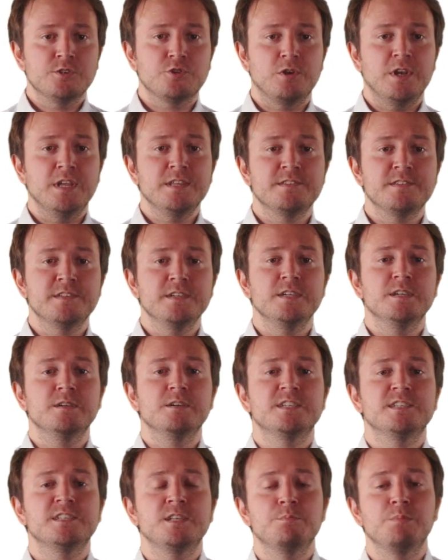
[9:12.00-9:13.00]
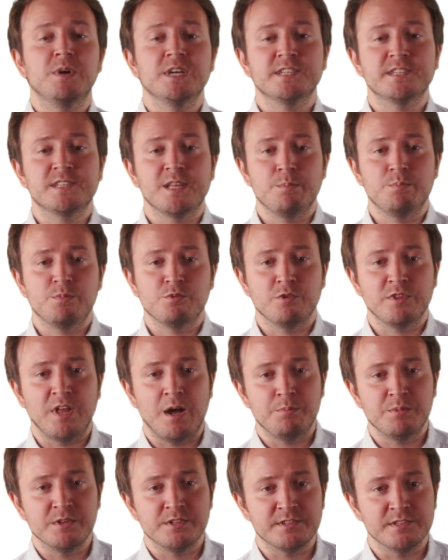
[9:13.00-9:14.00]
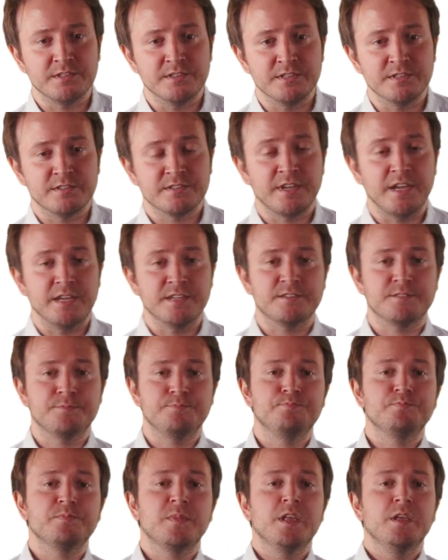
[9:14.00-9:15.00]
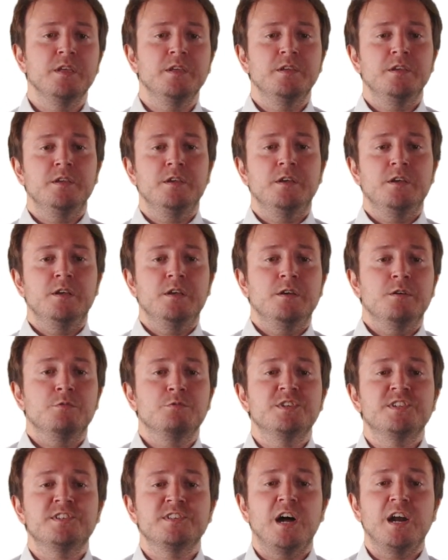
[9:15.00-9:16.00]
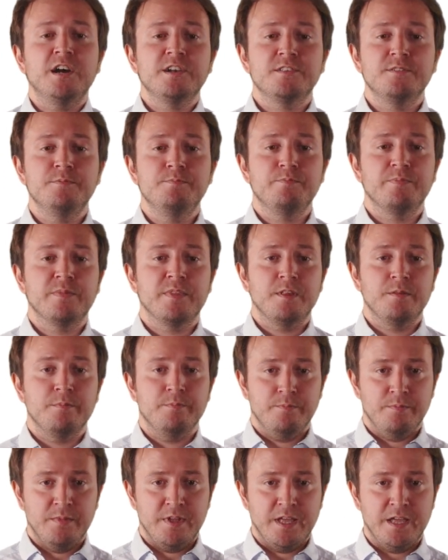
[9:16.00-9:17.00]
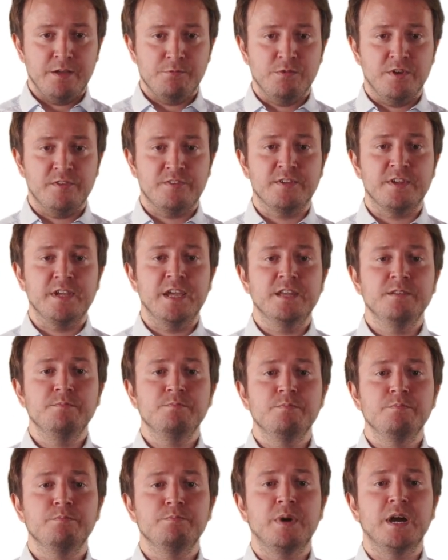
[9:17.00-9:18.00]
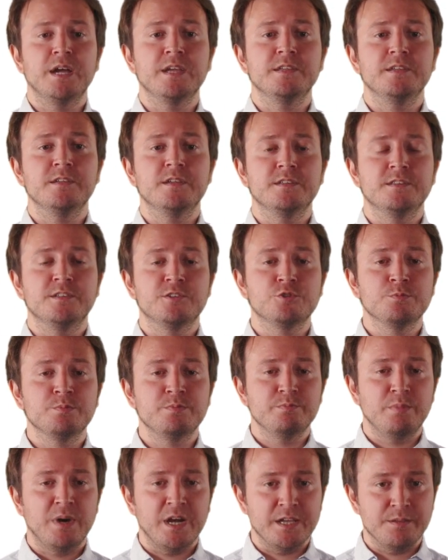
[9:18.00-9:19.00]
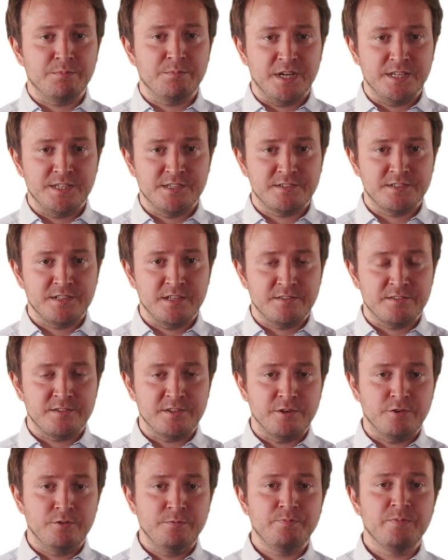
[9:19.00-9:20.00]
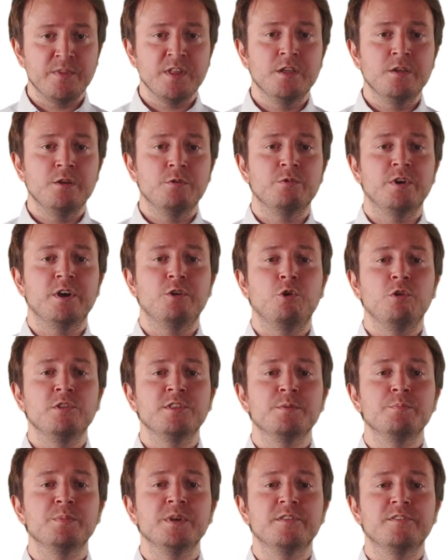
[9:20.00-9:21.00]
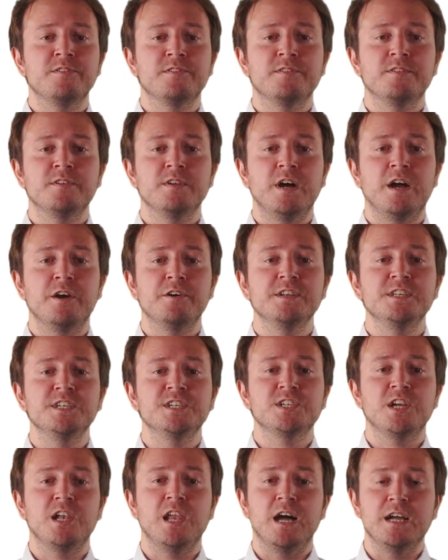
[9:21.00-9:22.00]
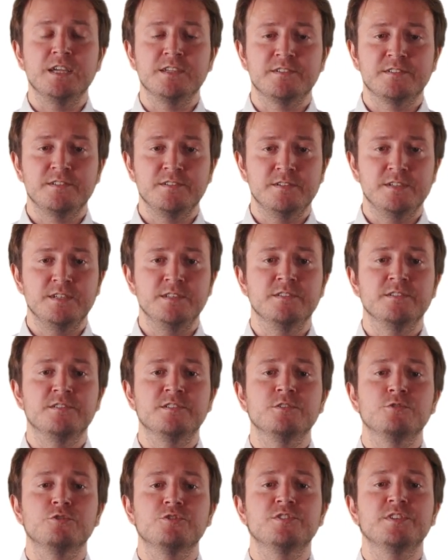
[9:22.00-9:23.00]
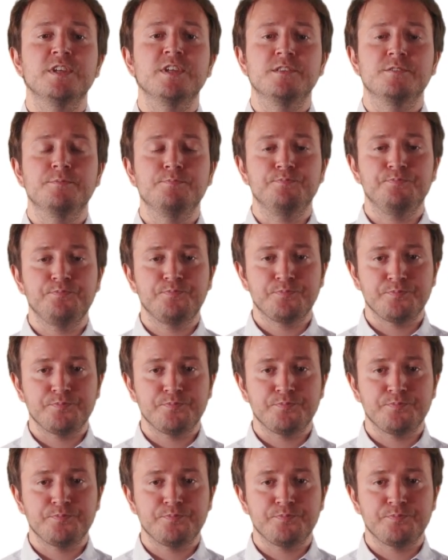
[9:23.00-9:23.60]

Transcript: So let's see step by step what happens in this case. We start, once again, by the state 0, where all the bits are initialized in the 0 state.